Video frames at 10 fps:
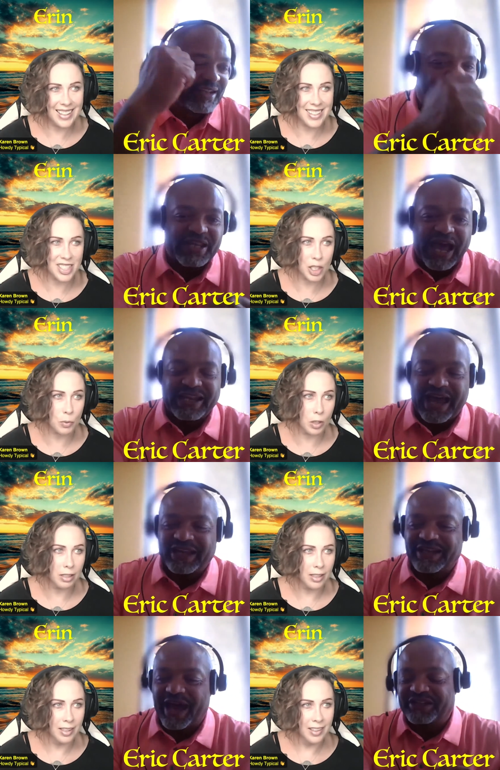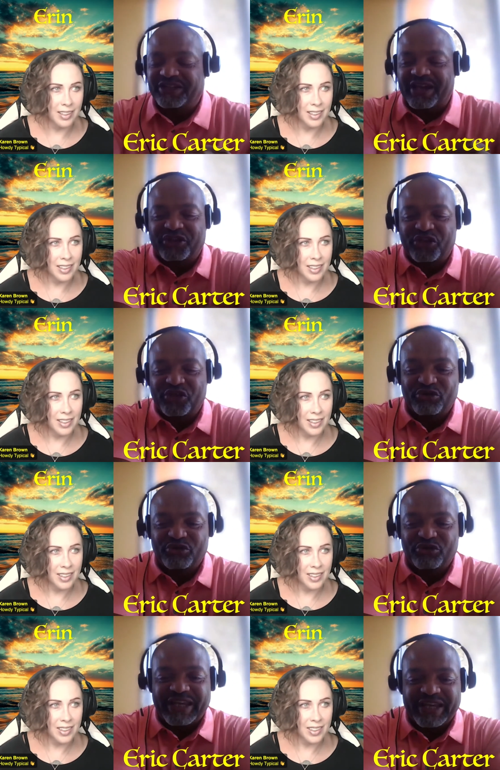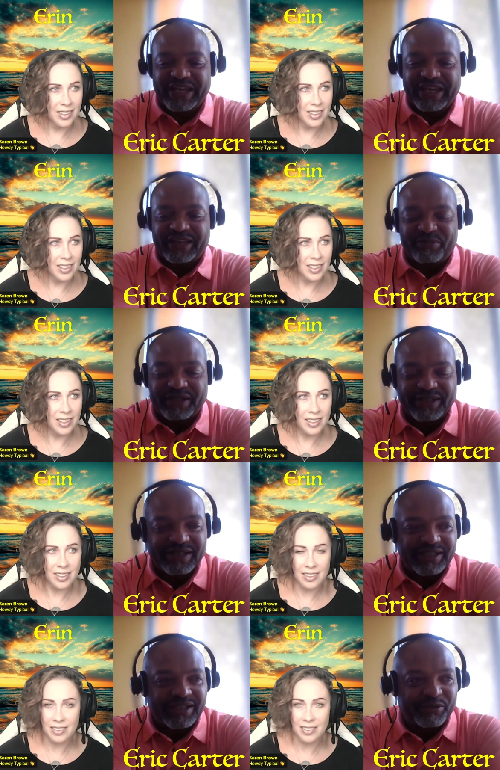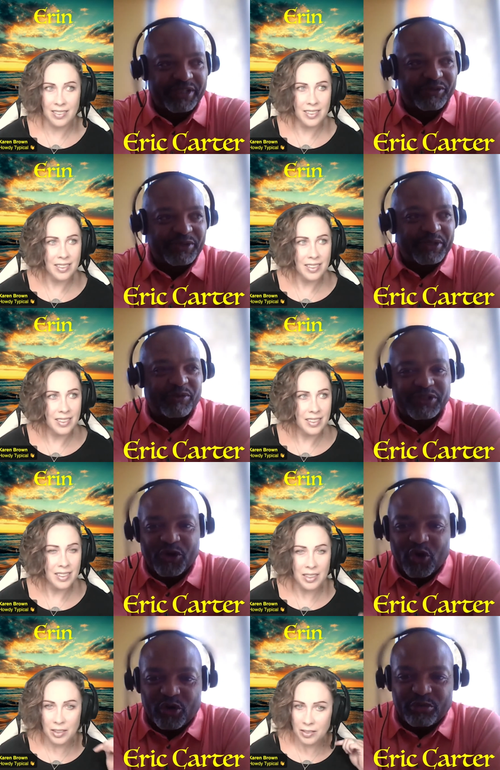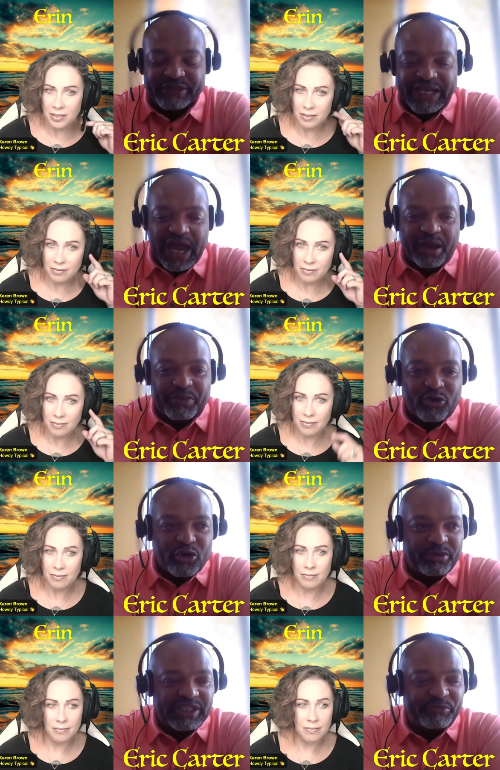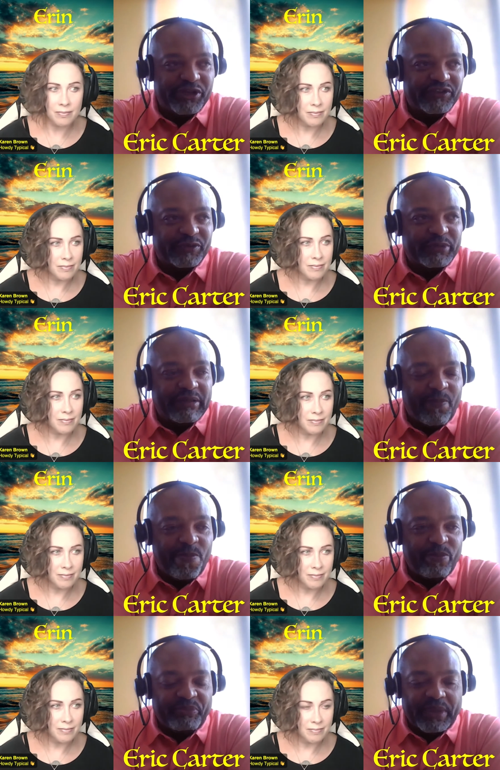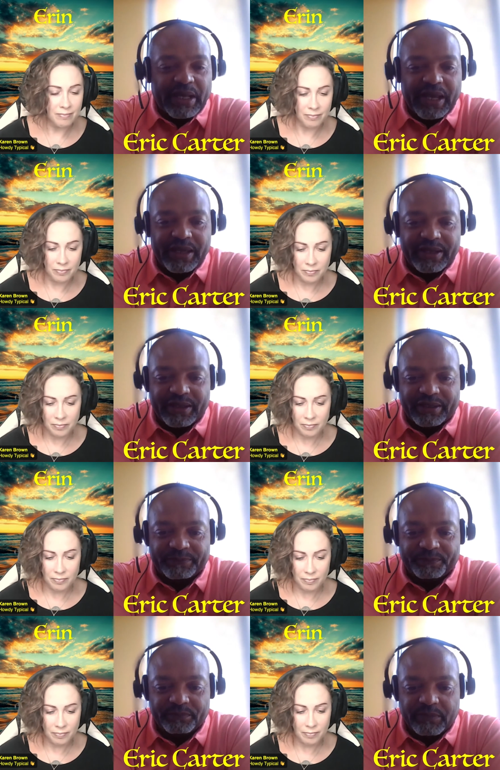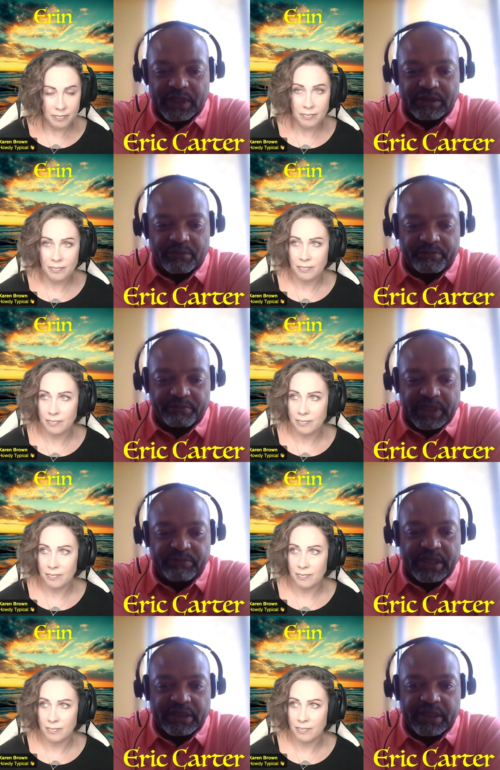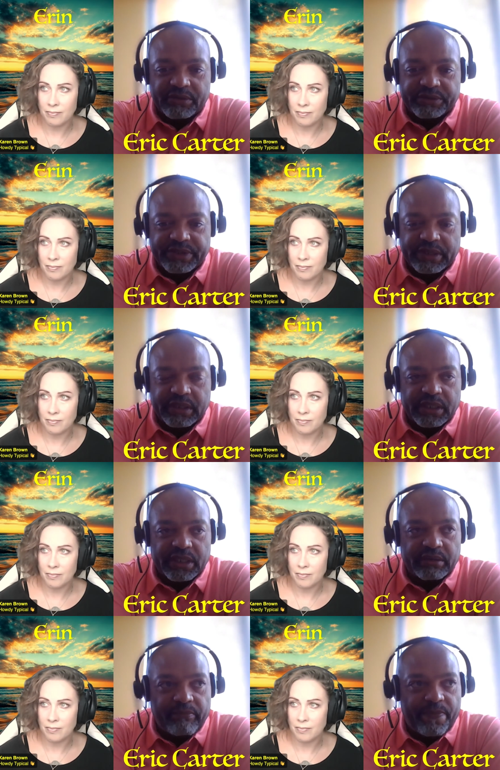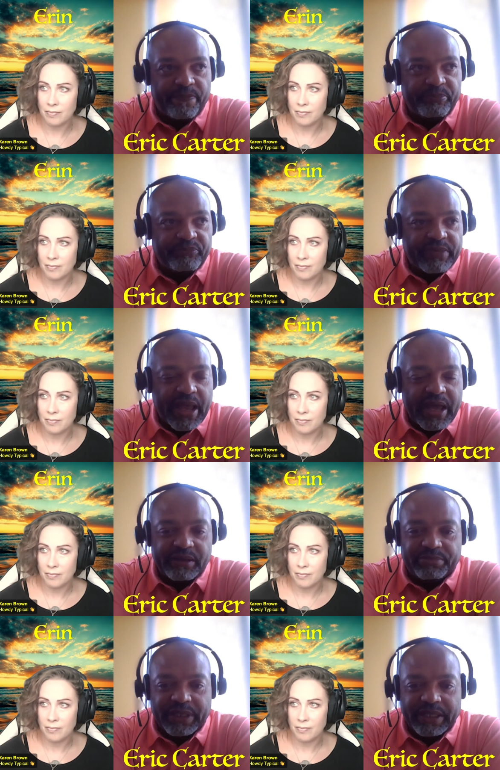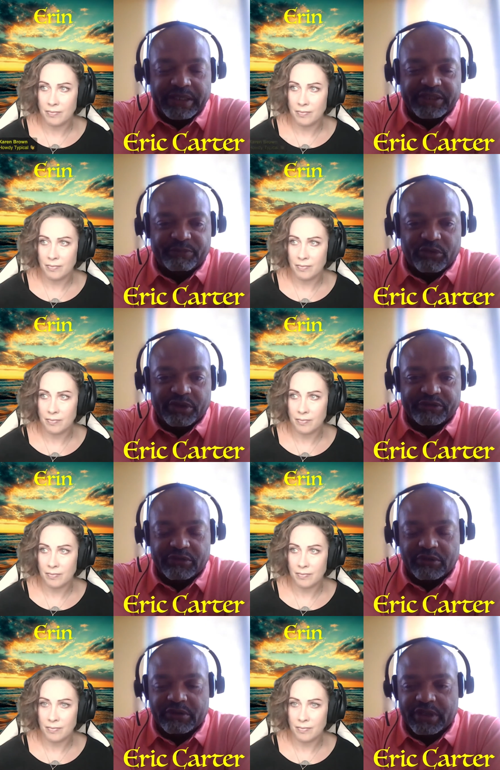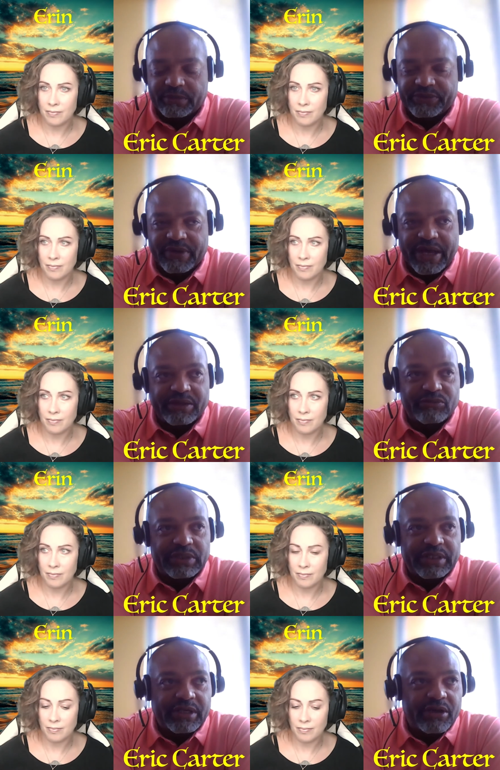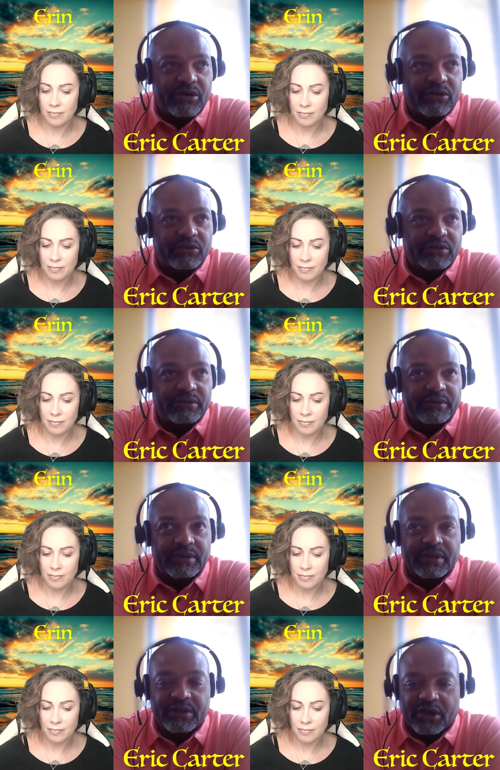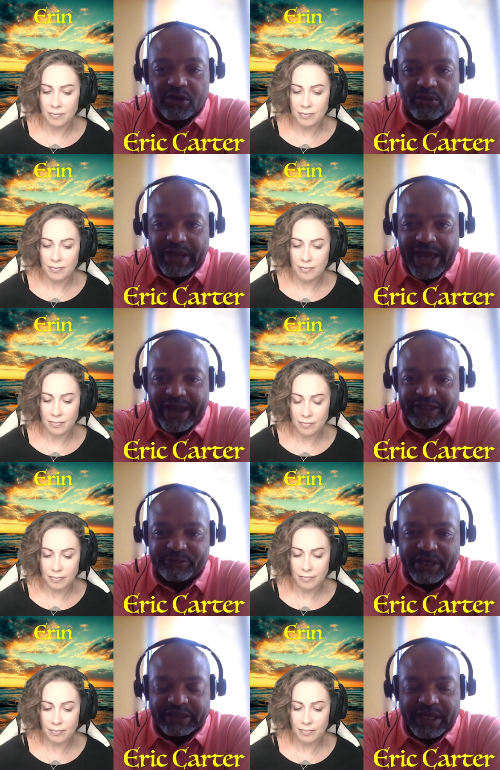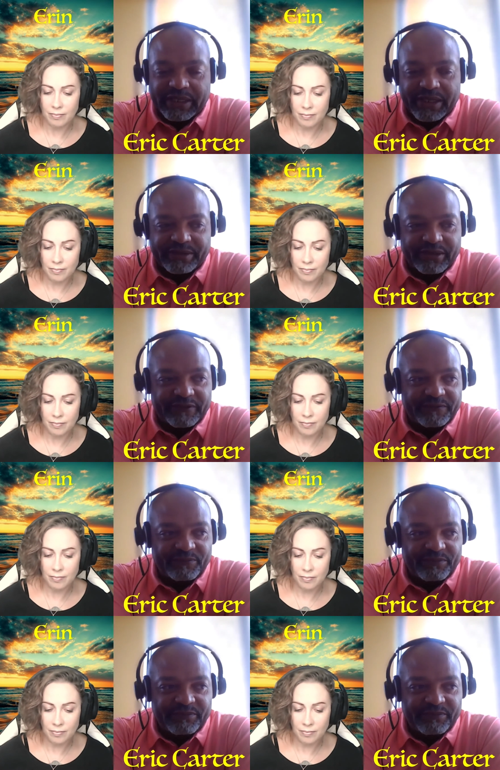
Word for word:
Speaker 1: it's I mean, I, I, I I do get it, but it was it was it was a horrible time, a horrible experience for me. I uh, you know, me being an inner city kid, I didn't play any sports growing up, so I didn't really know the whole aspect, I guess, of